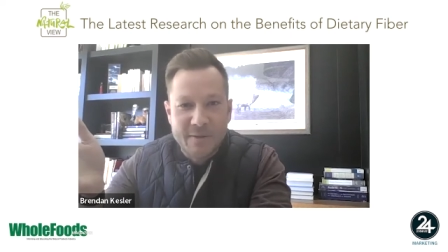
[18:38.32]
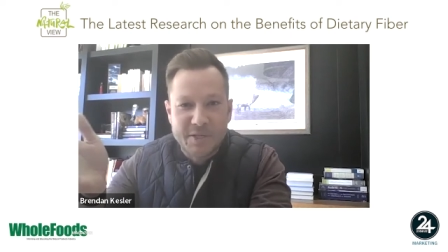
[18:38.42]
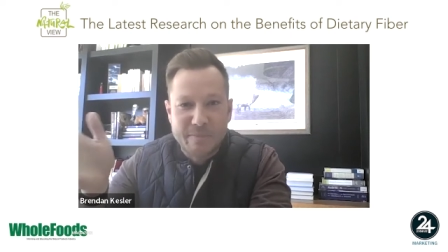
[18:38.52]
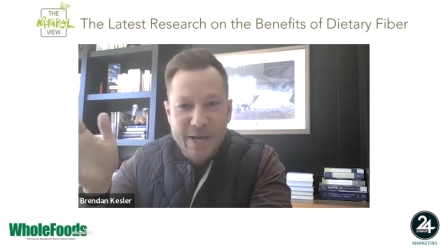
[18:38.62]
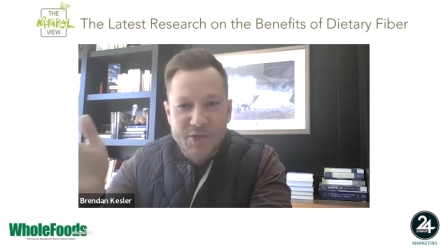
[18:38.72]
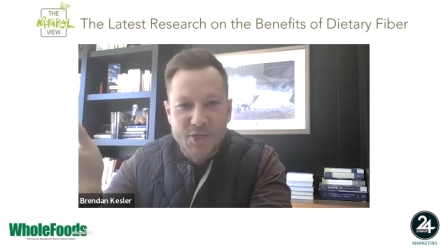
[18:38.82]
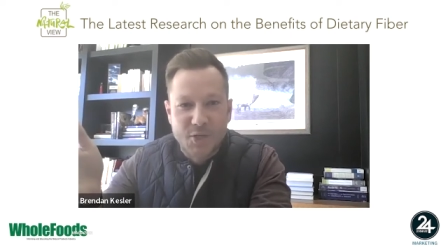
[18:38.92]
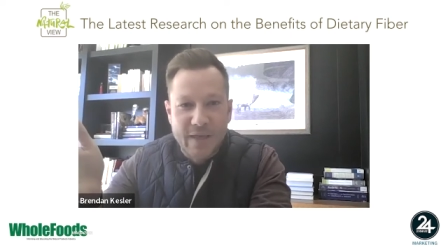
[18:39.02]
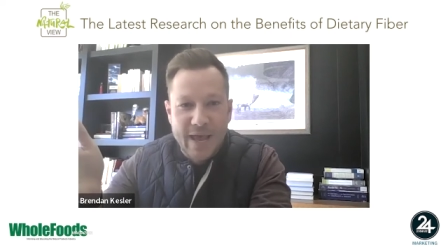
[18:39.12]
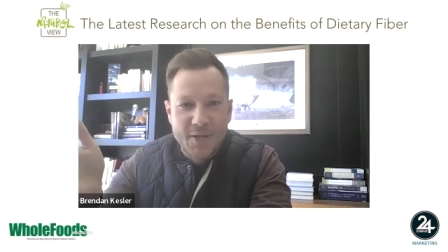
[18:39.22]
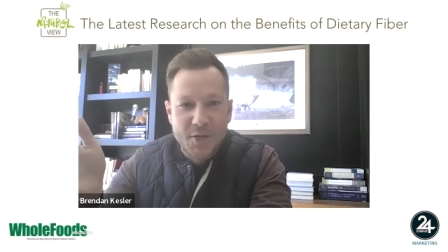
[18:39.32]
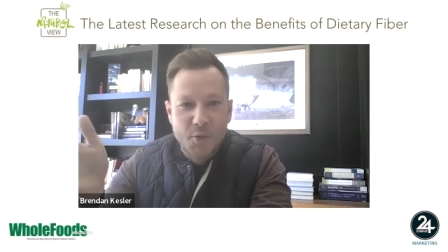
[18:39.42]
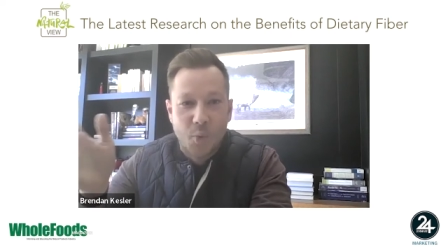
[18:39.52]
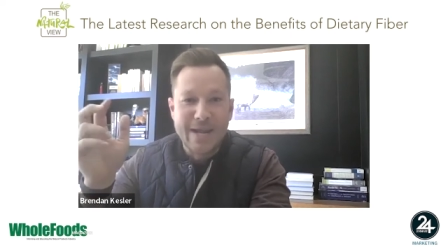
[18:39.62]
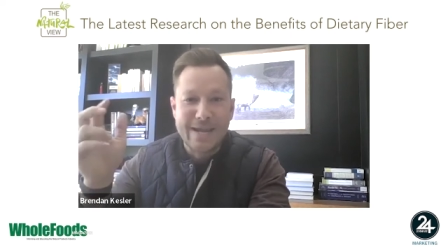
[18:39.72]
to make sure that
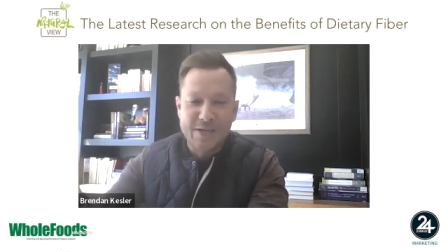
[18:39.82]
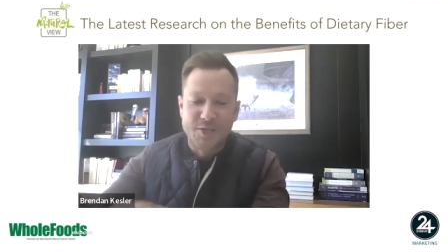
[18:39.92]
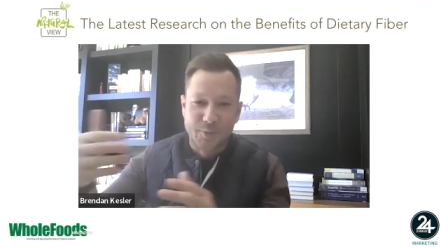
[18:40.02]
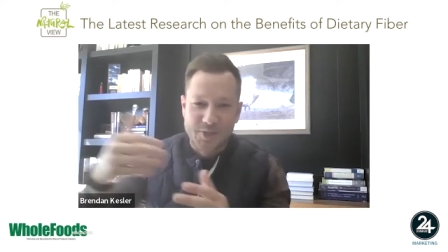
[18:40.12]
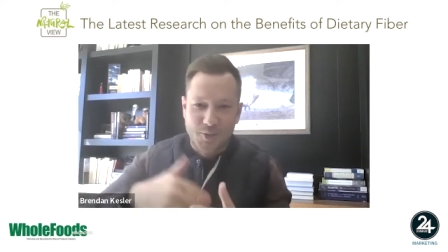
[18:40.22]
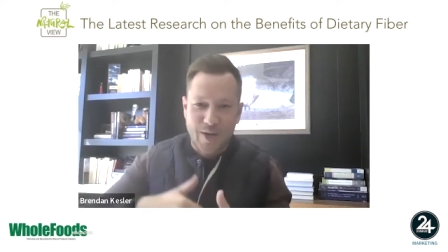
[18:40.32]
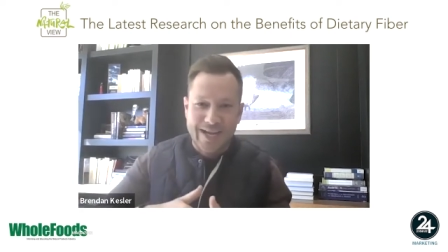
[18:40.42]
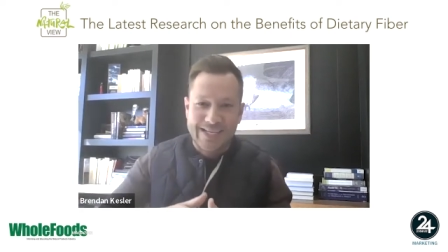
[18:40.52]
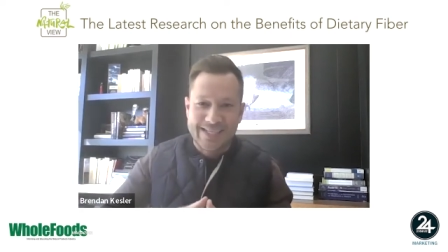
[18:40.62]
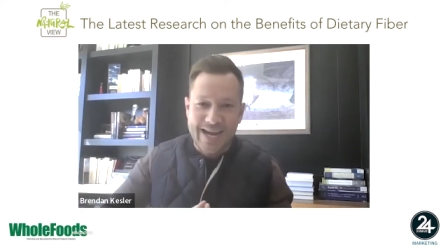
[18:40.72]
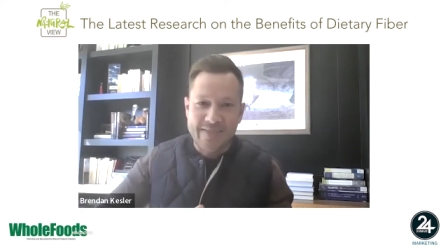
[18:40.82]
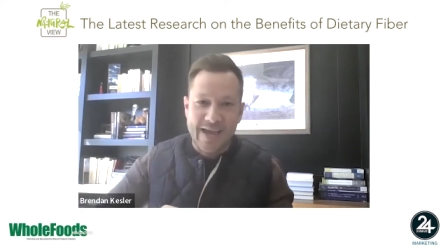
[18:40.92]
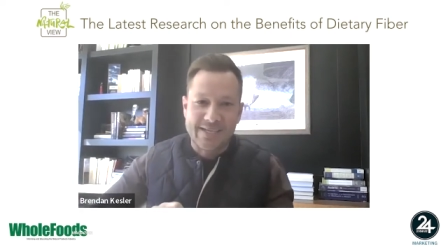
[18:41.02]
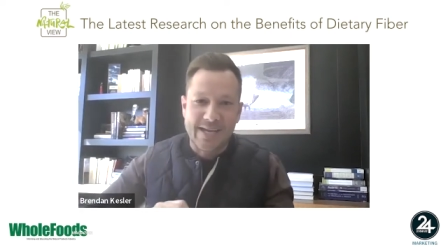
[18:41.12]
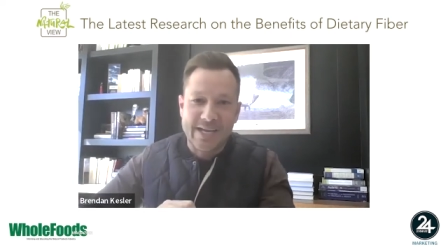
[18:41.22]
what nature was creating inside
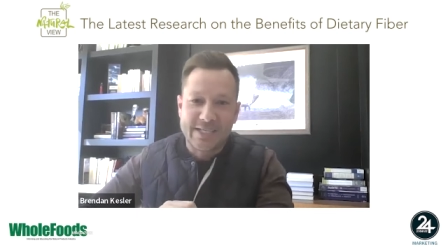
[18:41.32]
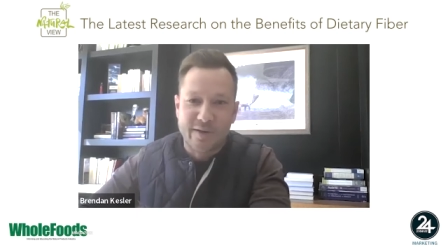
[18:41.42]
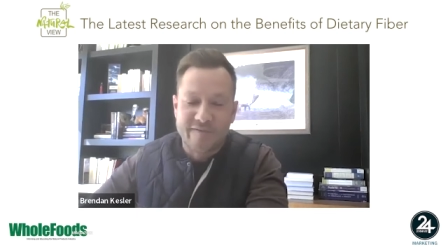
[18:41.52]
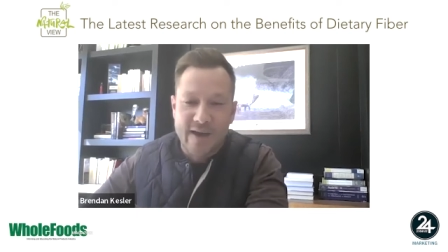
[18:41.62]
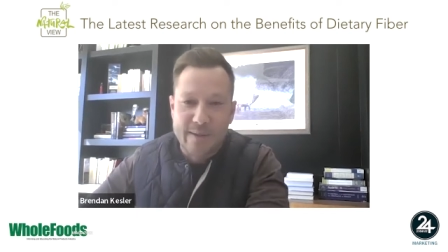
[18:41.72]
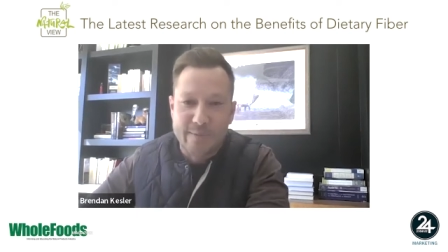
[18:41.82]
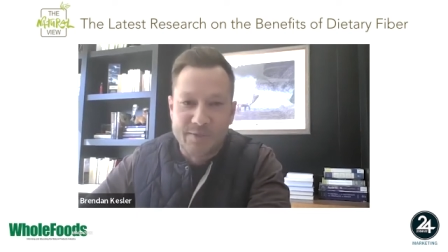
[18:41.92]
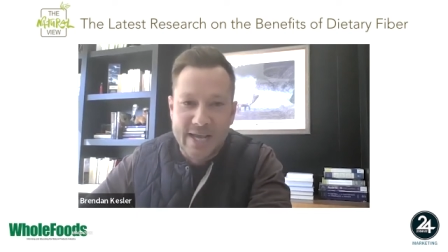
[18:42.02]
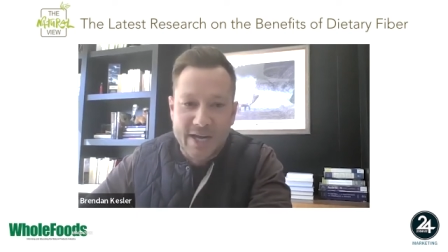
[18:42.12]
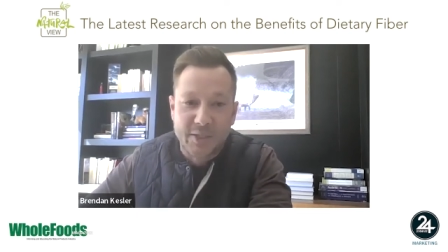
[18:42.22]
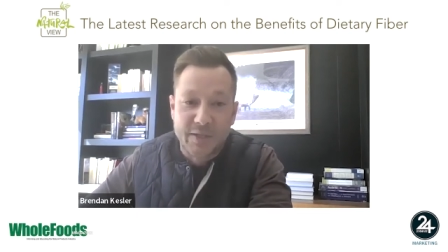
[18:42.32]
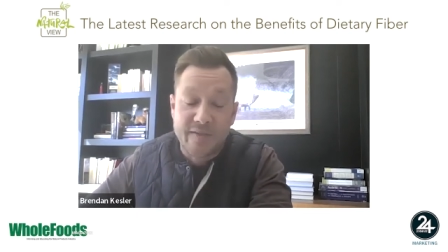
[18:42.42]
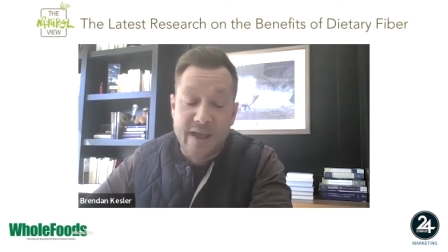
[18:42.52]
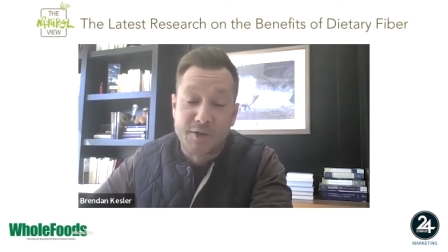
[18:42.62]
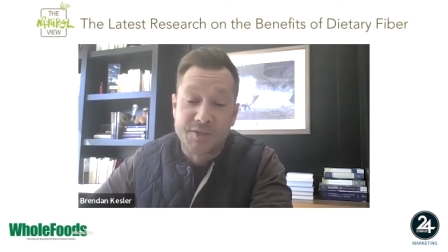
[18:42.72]
that dietary fiber was actually there.